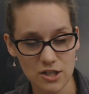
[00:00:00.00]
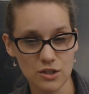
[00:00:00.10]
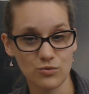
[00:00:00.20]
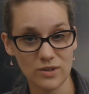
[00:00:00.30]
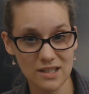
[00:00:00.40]

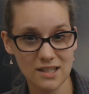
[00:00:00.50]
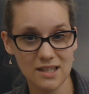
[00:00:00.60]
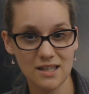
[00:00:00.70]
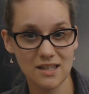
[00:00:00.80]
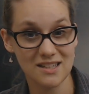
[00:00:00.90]
actually
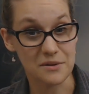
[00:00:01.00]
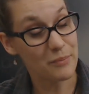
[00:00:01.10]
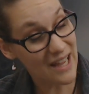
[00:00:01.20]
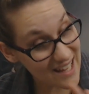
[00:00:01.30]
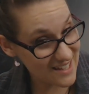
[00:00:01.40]
really
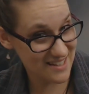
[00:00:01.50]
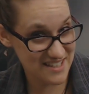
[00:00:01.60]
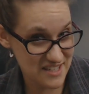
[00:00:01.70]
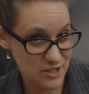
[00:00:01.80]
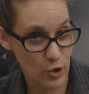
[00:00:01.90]

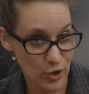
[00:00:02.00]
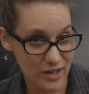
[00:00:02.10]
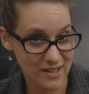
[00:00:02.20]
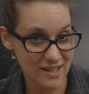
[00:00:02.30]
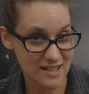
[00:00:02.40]
depends
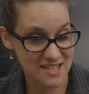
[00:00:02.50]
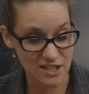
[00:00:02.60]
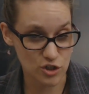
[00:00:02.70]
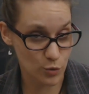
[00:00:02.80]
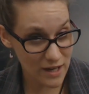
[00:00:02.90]
on the
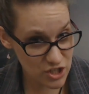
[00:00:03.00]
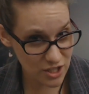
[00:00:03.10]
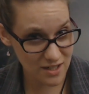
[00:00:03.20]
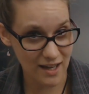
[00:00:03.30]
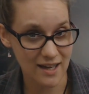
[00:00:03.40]

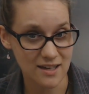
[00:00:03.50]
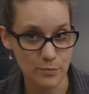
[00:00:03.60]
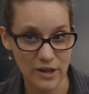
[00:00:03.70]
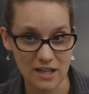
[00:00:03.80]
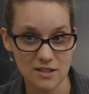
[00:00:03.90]
situation and
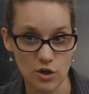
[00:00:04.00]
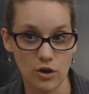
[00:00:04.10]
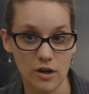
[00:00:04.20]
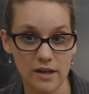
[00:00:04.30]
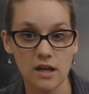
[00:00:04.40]
depends
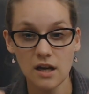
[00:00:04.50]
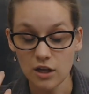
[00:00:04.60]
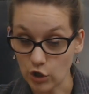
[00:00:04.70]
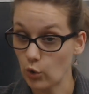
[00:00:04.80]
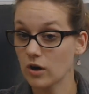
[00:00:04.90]
on
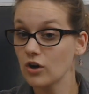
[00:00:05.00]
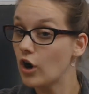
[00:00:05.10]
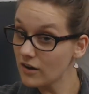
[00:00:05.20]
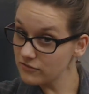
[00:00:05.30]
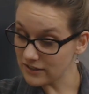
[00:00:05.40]
your
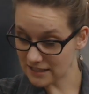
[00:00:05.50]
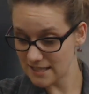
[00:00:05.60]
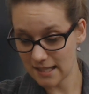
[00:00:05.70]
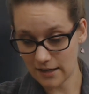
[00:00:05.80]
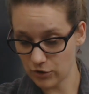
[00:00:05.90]

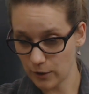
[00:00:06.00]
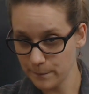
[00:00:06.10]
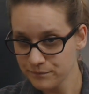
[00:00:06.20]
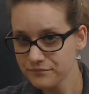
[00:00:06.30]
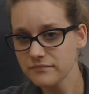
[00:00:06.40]
confidence
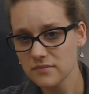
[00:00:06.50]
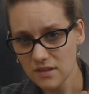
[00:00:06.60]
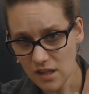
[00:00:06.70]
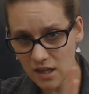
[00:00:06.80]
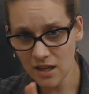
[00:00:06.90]
level
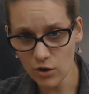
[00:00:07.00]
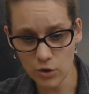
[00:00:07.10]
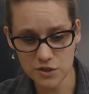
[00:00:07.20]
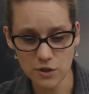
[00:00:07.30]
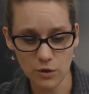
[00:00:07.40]
and
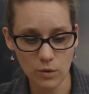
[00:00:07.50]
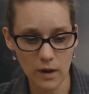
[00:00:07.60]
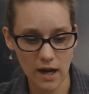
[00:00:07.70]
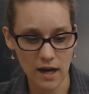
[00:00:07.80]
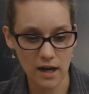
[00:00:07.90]

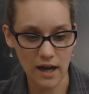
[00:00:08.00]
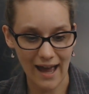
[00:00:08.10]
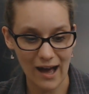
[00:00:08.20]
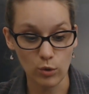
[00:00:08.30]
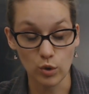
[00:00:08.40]
also
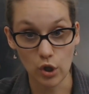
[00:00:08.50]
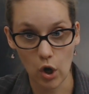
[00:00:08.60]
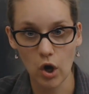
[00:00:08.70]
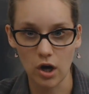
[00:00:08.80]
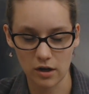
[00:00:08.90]
how
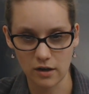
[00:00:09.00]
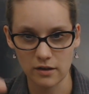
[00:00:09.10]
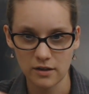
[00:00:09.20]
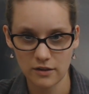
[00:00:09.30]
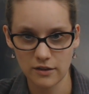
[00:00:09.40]

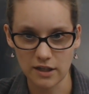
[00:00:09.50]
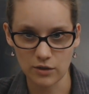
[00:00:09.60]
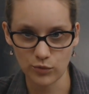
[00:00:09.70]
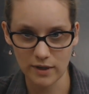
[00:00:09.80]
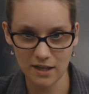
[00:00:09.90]
long
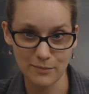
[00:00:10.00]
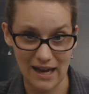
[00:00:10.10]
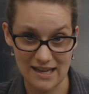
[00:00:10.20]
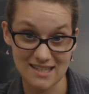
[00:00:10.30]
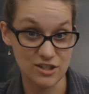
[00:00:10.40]
the reading
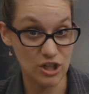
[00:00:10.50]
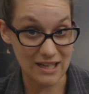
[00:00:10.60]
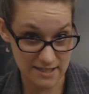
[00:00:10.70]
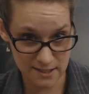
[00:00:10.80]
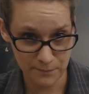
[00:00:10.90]
passage
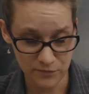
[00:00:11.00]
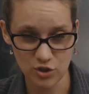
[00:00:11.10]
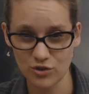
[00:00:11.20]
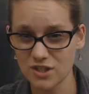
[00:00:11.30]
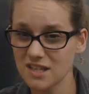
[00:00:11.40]
is.
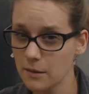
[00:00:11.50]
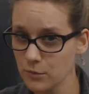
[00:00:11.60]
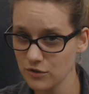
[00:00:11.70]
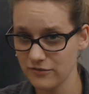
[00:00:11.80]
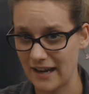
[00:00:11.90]
So there's a
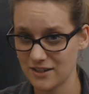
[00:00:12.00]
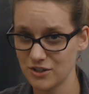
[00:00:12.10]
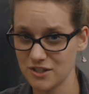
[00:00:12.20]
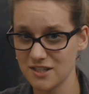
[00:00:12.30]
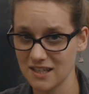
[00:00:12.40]
number of
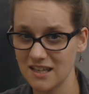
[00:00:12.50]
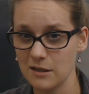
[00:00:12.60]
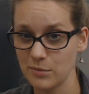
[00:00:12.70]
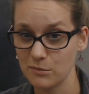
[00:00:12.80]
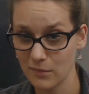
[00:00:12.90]
factors to
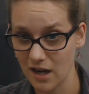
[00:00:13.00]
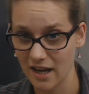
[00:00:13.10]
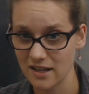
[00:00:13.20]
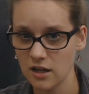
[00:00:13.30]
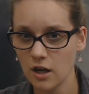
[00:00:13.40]
keep in
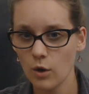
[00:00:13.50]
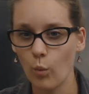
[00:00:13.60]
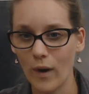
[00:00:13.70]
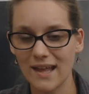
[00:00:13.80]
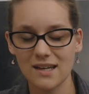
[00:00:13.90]
mind
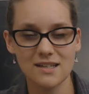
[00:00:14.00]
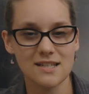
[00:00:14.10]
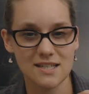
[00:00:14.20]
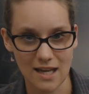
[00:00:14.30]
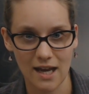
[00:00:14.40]
when
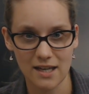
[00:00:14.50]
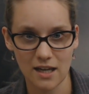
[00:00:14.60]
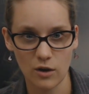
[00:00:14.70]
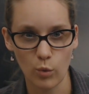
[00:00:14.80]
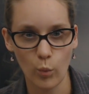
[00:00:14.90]

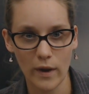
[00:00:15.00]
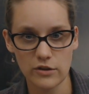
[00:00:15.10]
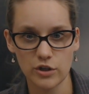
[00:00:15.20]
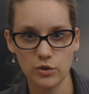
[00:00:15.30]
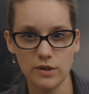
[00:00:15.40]
deciding
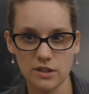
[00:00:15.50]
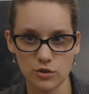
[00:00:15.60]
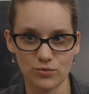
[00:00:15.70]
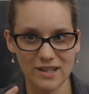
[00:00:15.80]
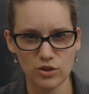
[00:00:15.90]
whether you need
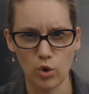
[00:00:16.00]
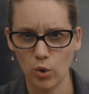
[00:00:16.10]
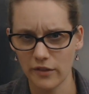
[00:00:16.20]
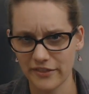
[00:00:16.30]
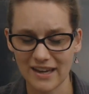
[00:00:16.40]
to read the
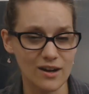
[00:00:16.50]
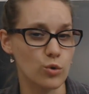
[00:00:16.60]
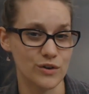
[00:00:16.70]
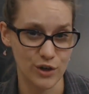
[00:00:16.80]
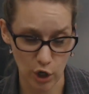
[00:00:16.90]
whole thing
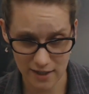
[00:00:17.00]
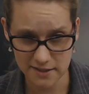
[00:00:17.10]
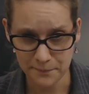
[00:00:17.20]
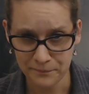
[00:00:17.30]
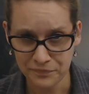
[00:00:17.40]
or
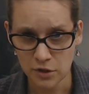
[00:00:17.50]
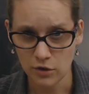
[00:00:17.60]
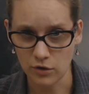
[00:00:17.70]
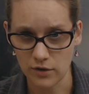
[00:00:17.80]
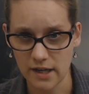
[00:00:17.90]
not.
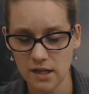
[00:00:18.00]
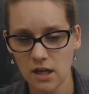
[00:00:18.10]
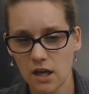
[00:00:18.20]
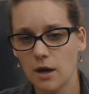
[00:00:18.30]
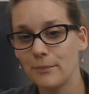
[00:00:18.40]
All
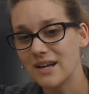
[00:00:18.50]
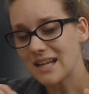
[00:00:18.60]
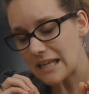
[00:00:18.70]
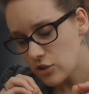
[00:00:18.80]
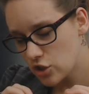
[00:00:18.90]
right.
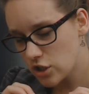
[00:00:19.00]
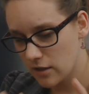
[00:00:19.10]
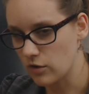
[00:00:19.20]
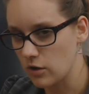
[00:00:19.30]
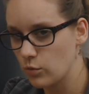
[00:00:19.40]
But in
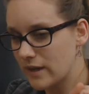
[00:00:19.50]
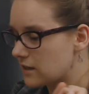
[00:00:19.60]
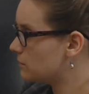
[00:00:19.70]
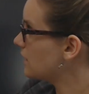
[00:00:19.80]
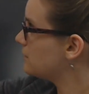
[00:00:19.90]
general, we
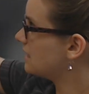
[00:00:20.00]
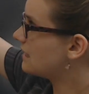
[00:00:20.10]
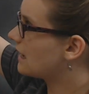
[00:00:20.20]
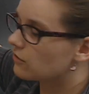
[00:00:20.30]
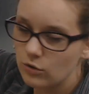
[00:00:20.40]
can maybe
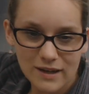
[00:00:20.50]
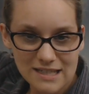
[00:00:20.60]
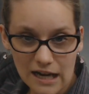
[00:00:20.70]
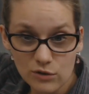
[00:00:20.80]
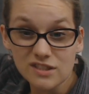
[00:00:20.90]
narrow
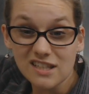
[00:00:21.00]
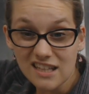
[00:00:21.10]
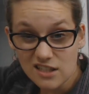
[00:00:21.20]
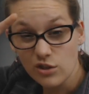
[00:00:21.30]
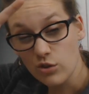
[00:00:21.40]
it down to
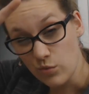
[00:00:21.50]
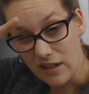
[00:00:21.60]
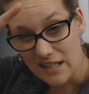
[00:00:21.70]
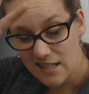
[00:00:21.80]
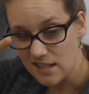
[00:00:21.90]
these
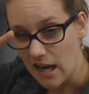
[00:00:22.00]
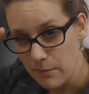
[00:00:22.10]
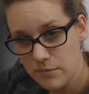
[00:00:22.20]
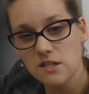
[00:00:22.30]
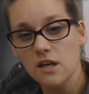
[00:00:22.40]
3
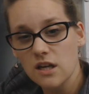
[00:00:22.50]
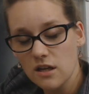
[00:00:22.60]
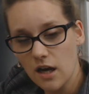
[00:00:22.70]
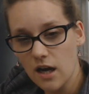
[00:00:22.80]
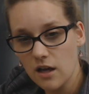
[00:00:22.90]
steps,
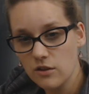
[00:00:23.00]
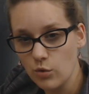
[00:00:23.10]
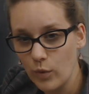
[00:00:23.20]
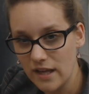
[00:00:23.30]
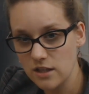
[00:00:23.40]

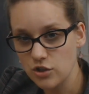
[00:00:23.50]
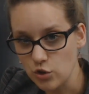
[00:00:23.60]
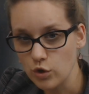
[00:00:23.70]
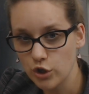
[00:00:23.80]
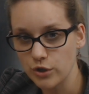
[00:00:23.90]
the way that
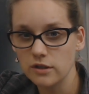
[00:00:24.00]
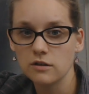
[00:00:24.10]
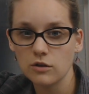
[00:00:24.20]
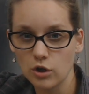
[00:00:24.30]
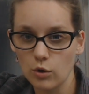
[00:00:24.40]
you
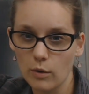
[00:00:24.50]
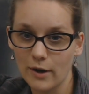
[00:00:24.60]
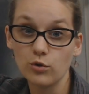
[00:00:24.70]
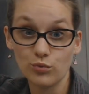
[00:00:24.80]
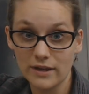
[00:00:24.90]
could go
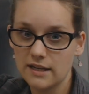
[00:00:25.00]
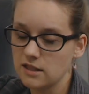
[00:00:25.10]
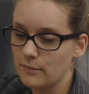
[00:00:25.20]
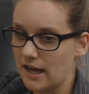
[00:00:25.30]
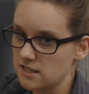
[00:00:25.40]
about
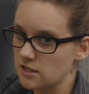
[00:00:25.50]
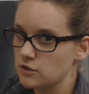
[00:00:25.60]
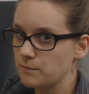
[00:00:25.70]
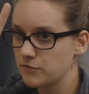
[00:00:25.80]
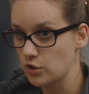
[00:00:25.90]
reading the
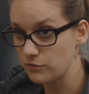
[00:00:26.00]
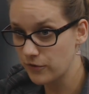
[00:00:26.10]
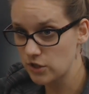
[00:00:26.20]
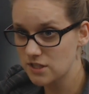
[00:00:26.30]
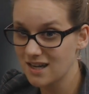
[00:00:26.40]
passage. So the
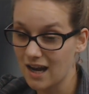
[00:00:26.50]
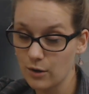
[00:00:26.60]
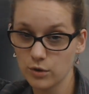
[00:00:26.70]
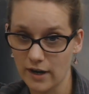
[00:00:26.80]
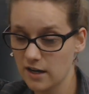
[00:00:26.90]
first thing
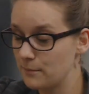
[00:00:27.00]
I would